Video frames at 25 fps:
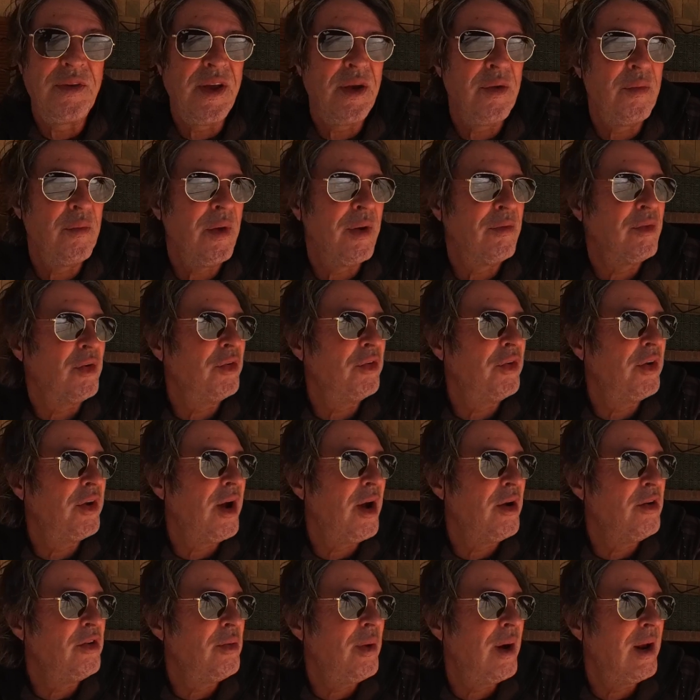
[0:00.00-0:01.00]
and I've got to
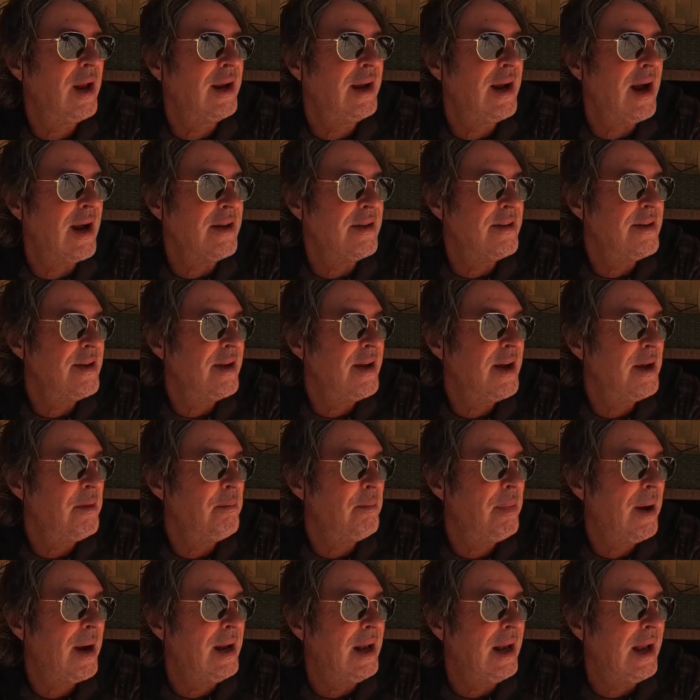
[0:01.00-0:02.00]
go to Alicante
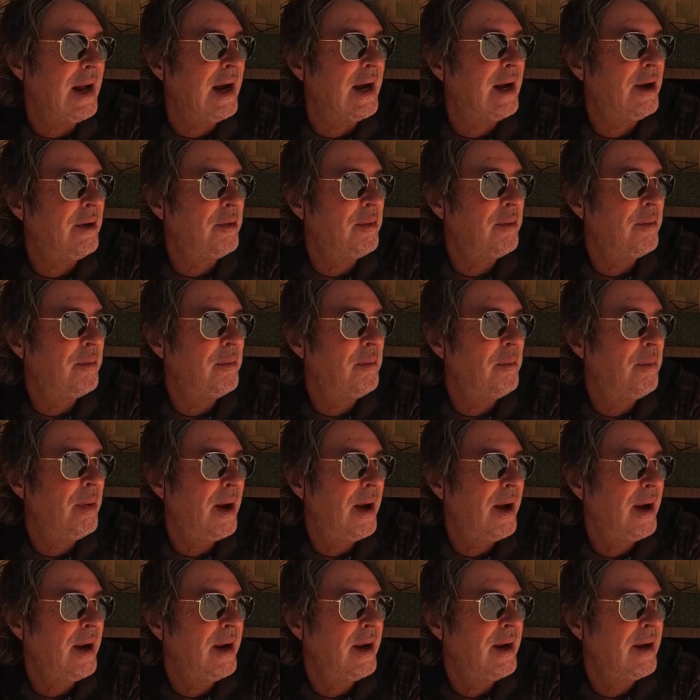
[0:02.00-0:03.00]
and bail it out and
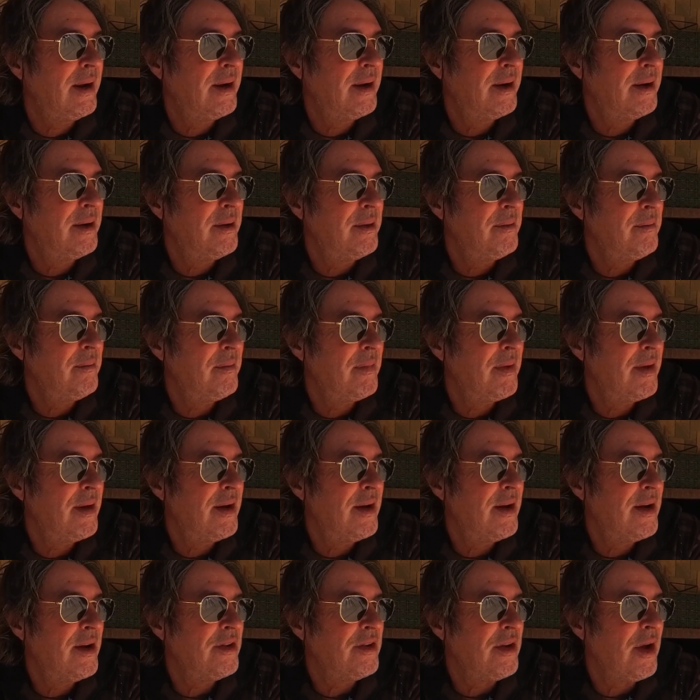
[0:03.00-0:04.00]
pay.
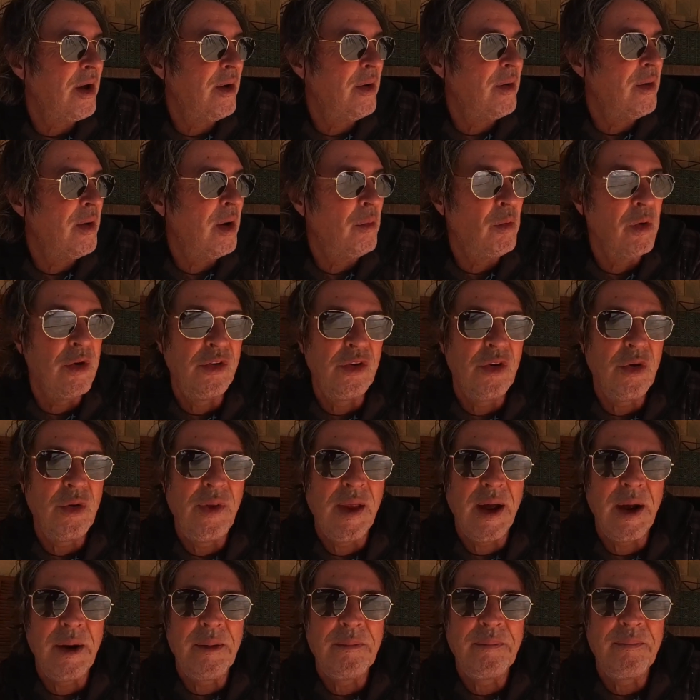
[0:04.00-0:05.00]
So I wouldn't
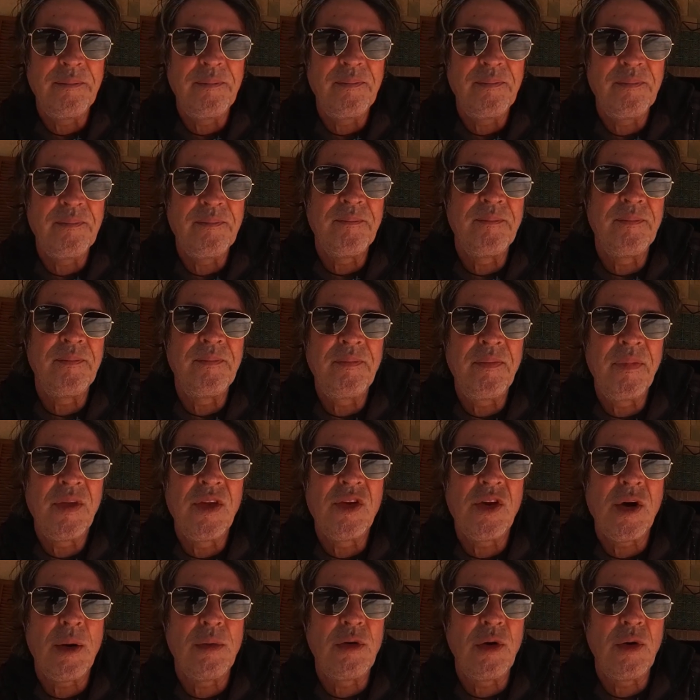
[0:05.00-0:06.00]
do that.
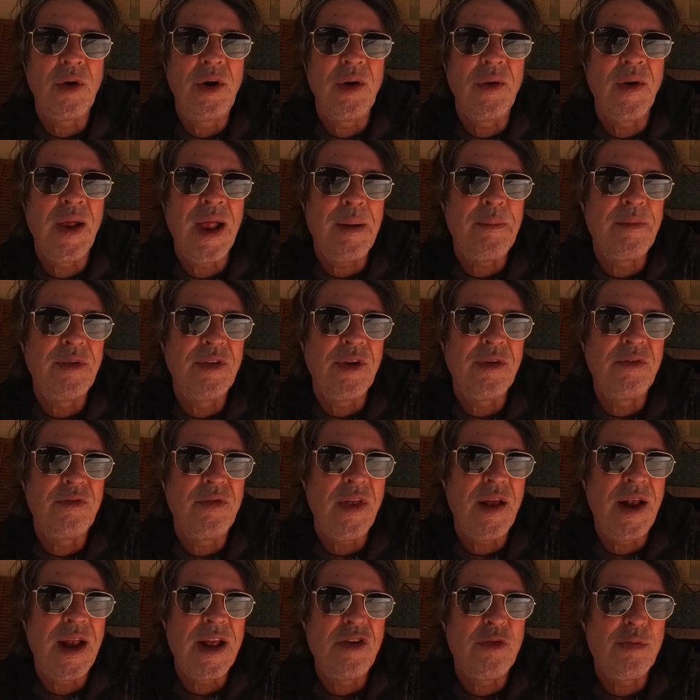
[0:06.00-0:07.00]
So I was looking on Amazon
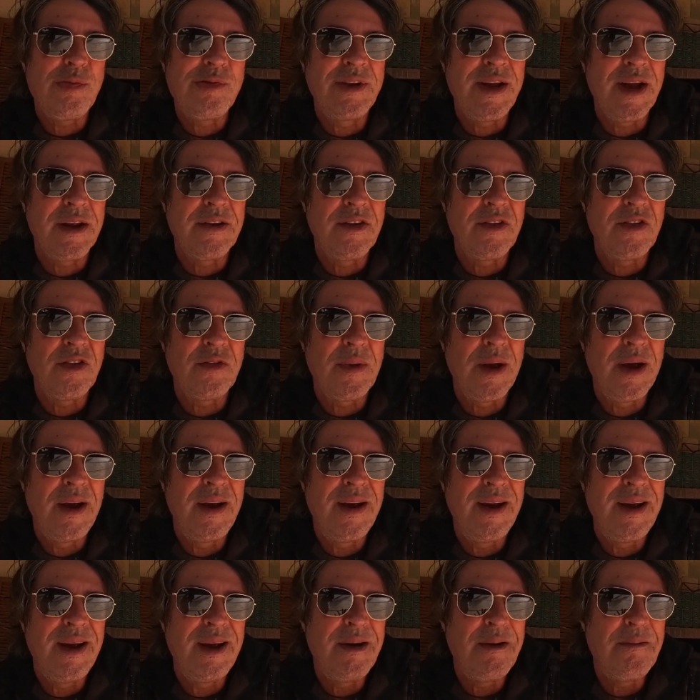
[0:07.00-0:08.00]
for the lens protectors,
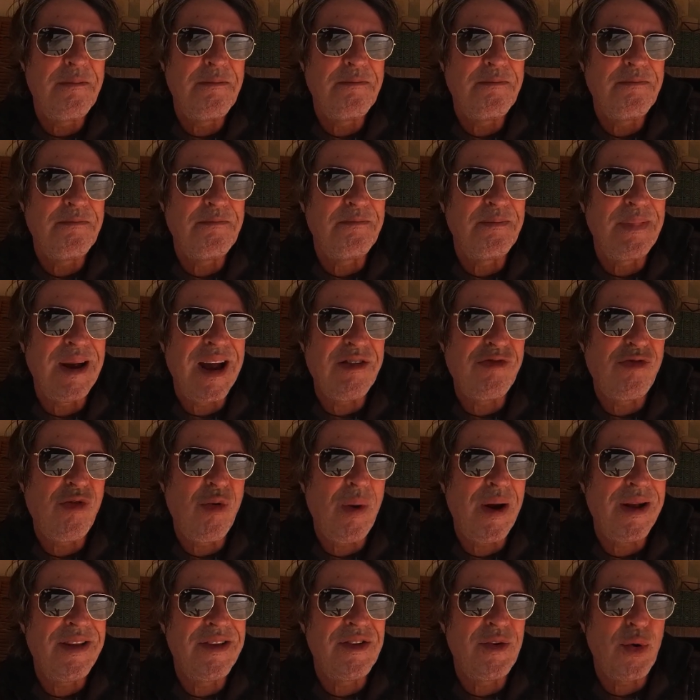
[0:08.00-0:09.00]
but
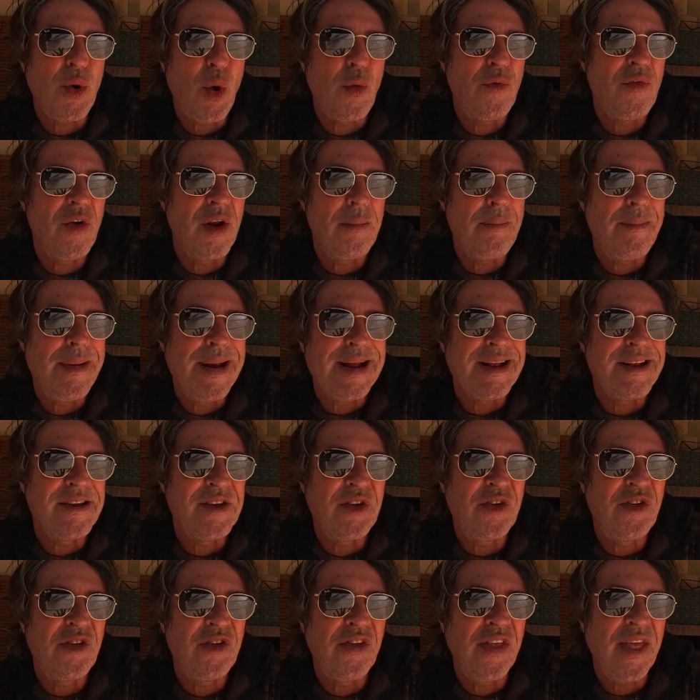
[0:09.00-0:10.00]
everyone sort of
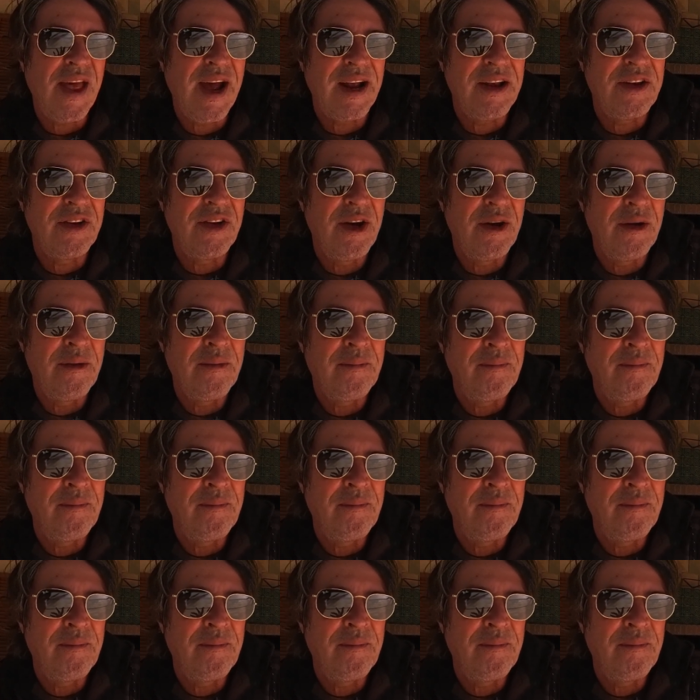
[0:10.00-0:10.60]
admits that